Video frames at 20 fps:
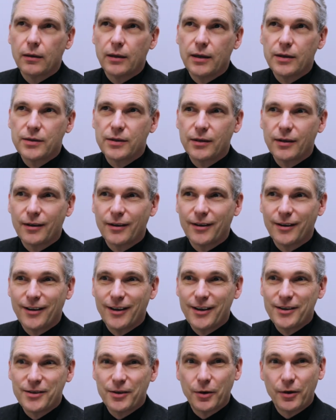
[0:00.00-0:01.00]
Is
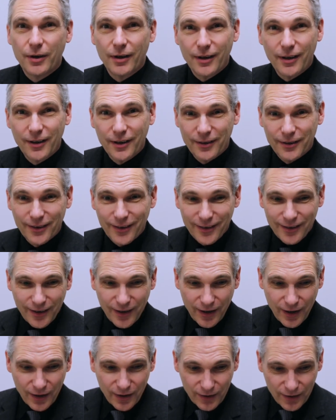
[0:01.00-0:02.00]
there
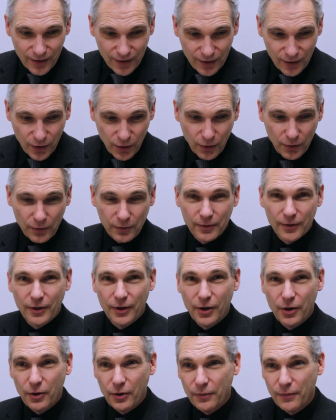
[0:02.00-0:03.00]
a
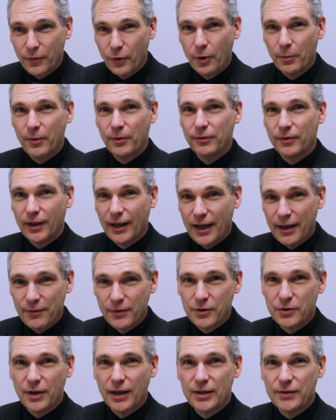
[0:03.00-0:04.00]
new form of life
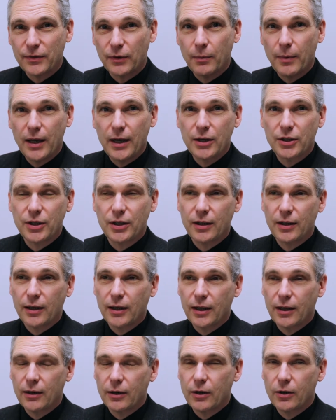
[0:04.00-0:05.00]
and transformation
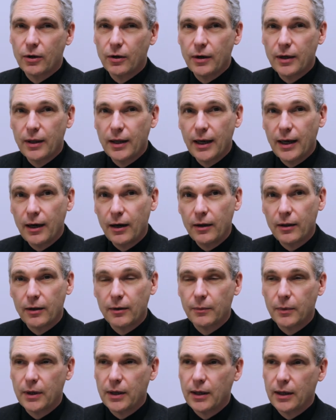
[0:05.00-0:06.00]
that can occur in there
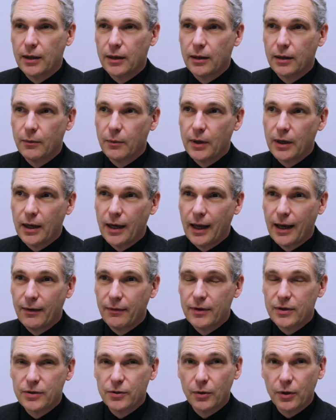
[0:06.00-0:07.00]
that we can
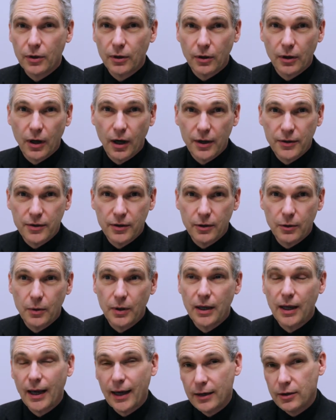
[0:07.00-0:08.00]
have historical
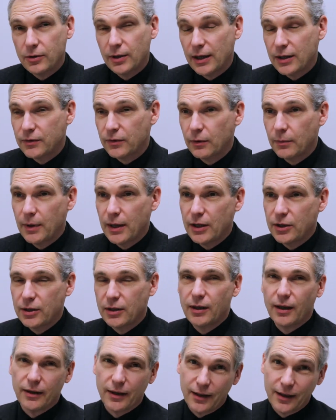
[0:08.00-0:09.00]
continuity and
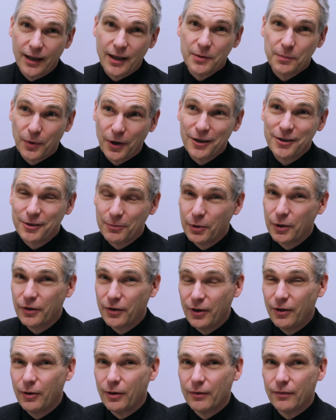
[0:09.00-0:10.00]
transformation? I think that's possible
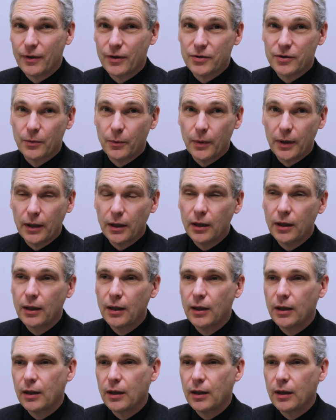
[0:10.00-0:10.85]
too if there's a will.